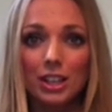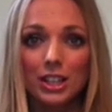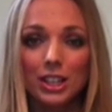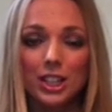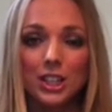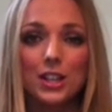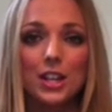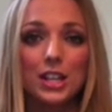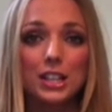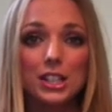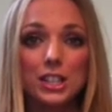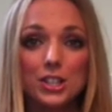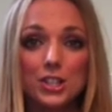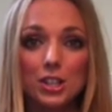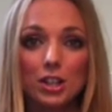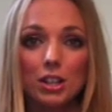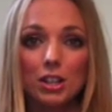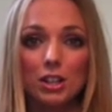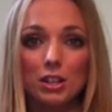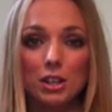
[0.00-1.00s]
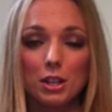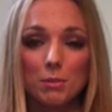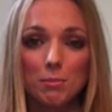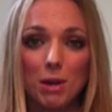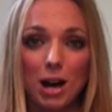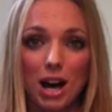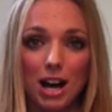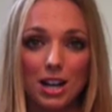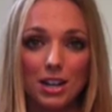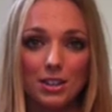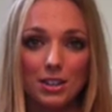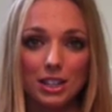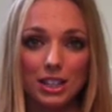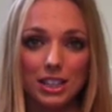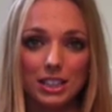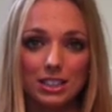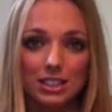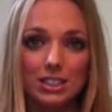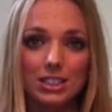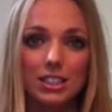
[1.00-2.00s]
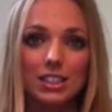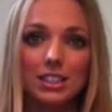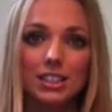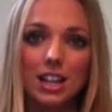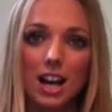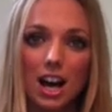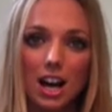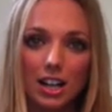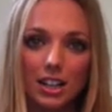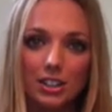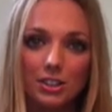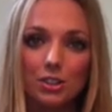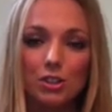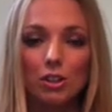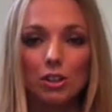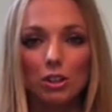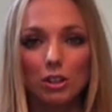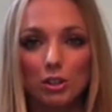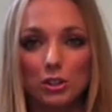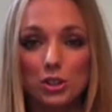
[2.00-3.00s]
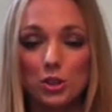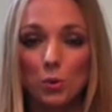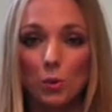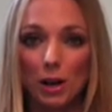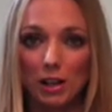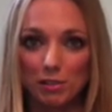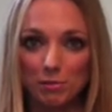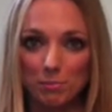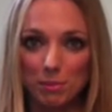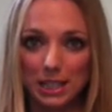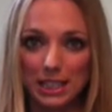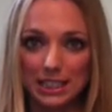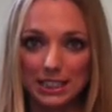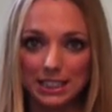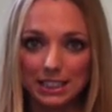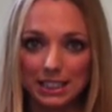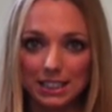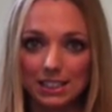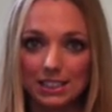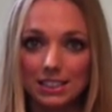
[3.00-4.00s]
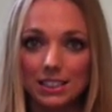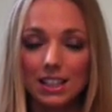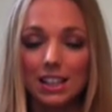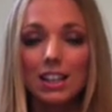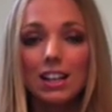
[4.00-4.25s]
You then need to cut them either into 9 or 12 pieces.